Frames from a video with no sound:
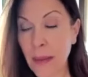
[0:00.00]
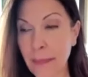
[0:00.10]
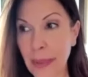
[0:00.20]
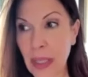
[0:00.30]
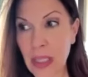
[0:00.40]

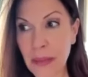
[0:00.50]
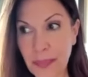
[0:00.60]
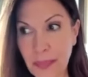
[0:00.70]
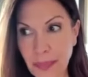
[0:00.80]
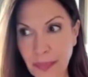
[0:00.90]
But
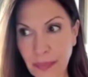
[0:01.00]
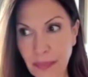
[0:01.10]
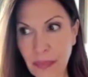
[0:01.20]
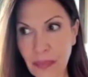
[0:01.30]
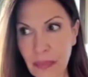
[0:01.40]

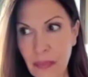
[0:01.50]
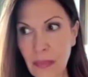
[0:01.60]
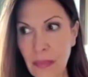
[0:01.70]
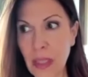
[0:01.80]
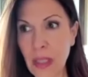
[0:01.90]

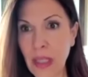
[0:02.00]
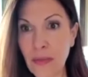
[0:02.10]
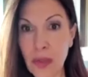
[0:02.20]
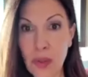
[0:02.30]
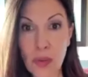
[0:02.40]

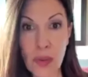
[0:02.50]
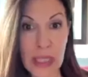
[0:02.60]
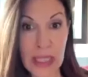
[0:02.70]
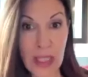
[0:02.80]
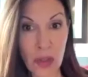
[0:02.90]
if you
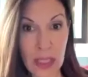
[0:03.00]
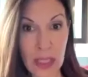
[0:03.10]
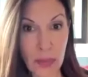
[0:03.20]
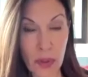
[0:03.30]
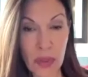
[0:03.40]
need to
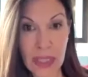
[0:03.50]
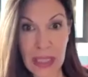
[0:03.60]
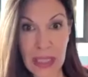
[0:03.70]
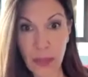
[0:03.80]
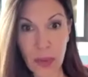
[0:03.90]
eat protein,
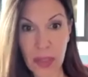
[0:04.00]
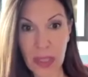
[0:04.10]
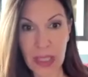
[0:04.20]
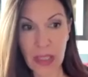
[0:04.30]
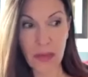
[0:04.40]
eat
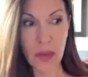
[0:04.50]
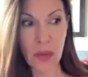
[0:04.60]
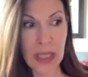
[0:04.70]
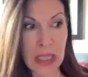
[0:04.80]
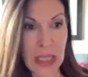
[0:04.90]
protein. If you
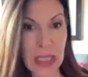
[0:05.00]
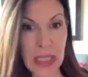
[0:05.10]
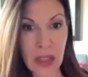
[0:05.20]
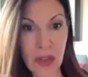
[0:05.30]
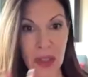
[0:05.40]
need to
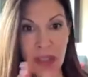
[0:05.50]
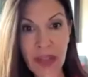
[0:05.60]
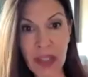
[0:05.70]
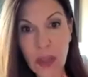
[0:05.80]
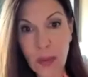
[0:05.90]
eat just
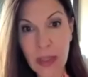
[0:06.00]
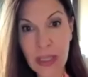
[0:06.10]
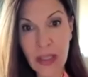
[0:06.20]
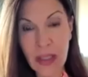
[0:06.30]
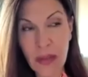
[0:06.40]
vegetables,
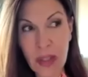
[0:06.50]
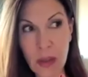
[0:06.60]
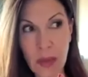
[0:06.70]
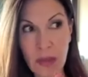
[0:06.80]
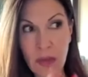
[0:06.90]
eat just
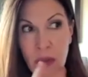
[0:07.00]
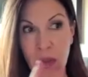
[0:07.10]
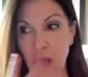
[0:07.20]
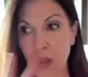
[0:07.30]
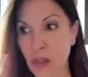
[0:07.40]
vegetables. If you
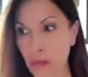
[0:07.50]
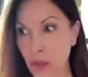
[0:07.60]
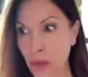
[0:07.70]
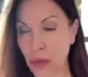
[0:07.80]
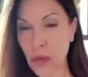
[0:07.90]
need just
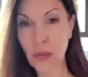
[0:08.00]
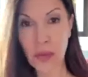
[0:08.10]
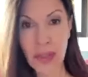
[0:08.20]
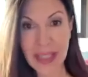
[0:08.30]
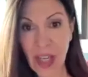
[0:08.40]
fruits or if
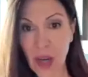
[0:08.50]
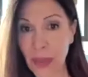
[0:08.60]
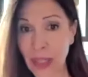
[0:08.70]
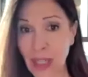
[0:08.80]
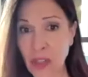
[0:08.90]
you need a
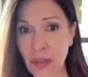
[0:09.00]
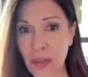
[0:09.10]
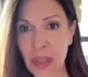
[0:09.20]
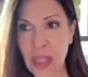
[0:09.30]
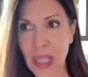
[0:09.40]
combination of
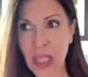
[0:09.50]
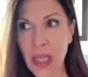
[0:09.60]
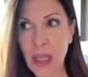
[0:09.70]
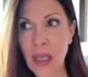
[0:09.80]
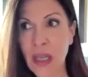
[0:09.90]
everything,
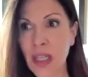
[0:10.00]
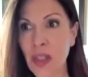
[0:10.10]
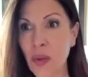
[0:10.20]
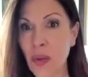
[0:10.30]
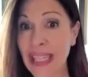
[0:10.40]
you
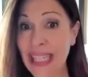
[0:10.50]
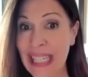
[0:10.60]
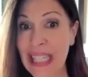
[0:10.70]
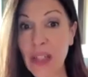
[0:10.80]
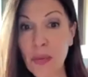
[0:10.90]
know,
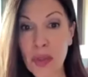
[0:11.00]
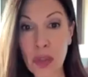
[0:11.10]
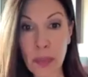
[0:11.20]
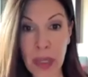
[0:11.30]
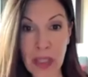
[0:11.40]
eat what
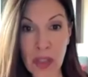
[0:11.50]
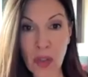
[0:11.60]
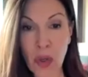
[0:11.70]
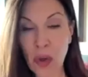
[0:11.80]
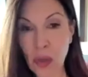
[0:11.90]
your body is
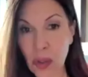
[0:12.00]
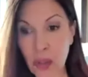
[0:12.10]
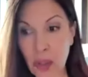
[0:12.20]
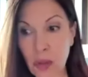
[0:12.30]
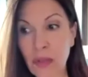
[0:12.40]
calling
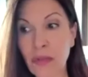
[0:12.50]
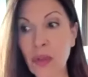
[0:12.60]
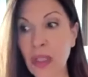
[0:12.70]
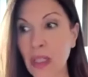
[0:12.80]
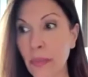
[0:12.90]
to. If you
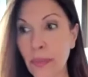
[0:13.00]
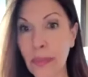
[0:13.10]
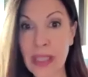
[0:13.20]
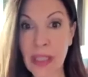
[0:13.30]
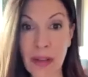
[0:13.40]
need a
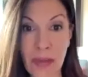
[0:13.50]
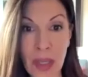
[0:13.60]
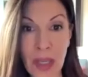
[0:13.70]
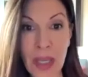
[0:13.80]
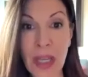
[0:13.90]
piece of
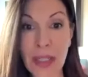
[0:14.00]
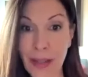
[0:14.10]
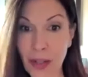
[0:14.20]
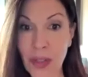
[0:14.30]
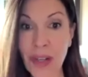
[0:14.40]

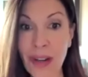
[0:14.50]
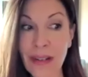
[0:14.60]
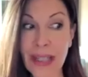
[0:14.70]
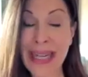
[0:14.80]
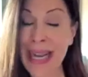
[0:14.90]
dark
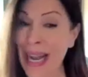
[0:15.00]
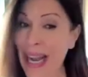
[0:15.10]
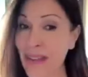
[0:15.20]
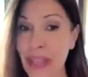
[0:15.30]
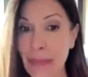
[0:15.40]
chocolate,
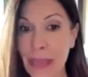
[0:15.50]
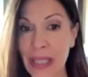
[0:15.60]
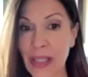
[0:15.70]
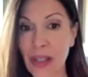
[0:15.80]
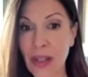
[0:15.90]
have that
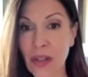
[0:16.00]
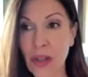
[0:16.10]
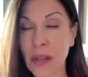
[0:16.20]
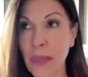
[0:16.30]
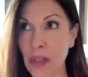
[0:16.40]
piece of dark
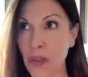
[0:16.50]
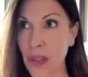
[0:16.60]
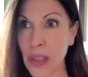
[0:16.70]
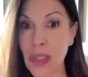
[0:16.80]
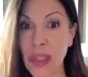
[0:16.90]
chocolate. Make sure
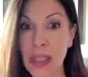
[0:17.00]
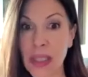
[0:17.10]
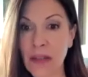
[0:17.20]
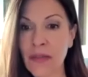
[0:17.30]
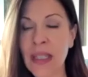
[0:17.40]
it's good
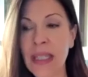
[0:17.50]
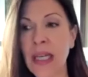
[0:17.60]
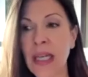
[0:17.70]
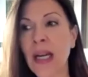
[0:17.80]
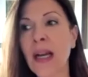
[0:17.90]
stuff
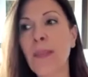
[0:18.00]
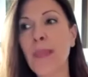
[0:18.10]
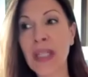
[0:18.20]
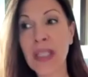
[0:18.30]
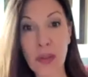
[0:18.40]

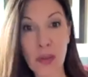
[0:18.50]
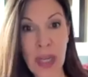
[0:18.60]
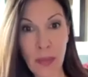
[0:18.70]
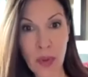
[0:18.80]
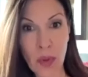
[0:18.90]
because it'll
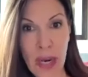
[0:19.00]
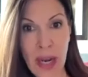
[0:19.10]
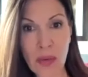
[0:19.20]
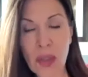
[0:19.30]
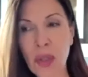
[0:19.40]
help
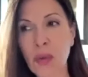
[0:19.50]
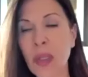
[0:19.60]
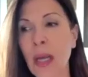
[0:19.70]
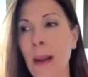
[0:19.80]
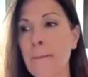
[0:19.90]
ground you.
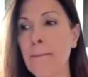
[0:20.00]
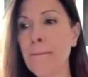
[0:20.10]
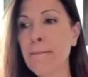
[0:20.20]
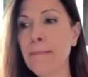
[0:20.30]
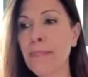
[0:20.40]

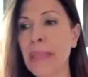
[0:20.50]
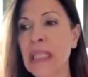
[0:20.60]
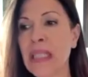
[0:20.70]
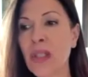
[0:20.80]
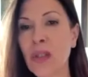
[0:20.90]
But
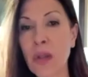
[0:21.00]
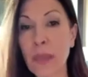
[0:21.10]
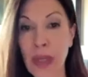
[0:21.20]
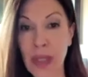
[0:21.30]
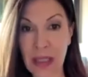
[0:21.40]
listen to the
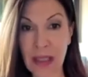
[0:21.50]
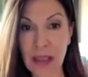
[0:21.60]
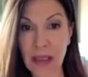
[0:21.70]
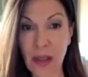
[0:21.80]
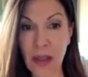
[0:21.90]
body,
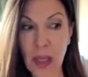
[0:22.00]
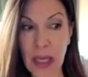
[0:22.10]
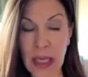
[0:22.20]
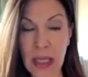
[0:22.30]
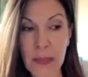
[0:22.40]

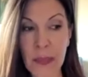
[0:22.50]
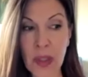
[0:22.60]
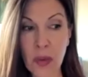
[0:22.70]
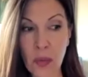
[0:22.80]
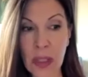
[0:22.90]
okay?
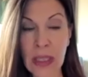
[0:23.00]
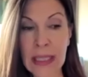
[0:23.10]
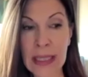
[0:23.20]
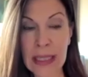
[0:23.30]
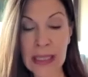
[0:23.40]
Really
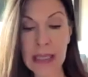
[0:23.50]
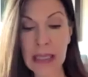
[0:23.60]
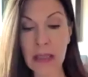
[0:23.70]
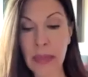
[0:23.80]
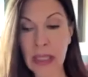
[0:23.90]

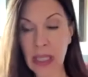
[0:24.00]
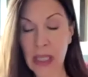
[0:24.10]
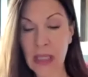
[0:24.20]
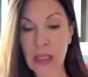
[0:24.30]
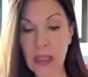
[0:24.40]
listen
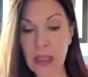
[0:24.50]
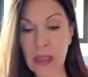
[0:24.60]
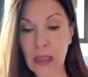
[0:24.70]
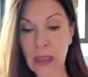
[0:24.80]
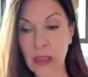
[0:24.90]
because
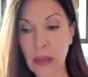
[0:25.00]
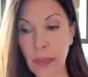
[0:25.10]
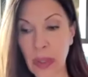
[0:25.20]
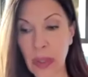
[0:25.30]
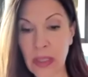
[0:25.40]
the, the
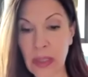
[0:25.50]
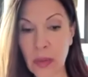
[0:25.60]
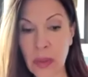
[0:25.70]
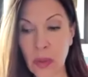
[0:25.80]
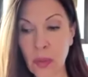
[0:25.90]
body is
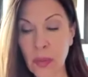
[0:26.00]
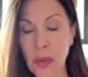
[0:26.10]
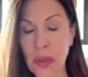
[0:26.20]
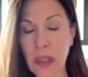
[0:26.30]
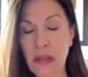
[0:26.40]
going to
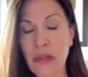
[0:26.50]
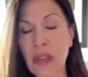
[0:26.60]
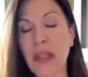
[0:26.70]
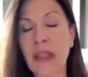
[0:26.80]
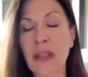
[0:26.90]
almost like feel
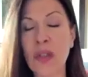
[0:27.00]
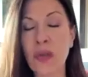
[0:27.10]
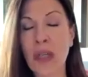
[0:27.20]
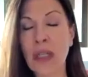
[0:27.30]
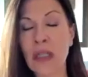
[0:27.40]
like it's
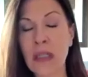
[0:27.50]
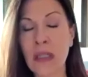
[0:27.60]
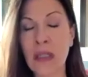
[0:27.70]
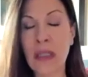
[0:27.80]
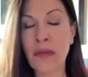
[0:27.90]
tricked
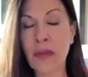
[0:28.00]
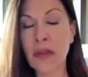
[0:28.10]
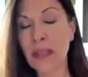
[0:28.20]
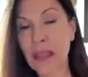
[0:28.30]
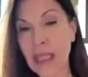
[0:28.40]
into different
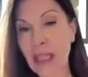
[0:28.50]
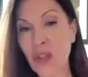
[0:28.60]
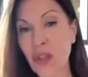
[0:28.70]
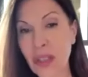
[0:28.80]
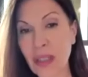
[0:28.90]

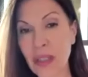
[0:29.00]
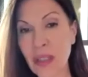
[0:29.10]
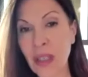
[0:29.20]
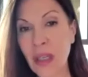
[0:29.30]
sensations.